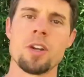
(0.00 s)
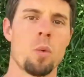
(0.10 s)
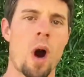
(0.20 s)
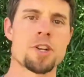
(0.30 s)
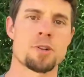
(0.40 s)
to
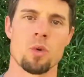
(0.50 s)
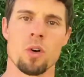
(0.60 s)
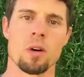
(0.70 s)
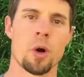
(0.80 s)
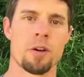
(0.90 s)
watch
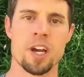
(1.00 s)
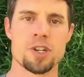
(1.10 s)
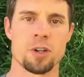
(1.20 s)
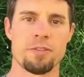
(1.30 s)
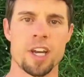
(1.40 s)
more
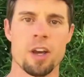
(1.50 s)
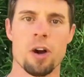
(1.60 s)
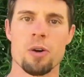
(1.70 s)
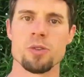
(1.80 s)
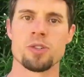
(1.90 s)
motivational
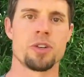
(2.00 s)
videos?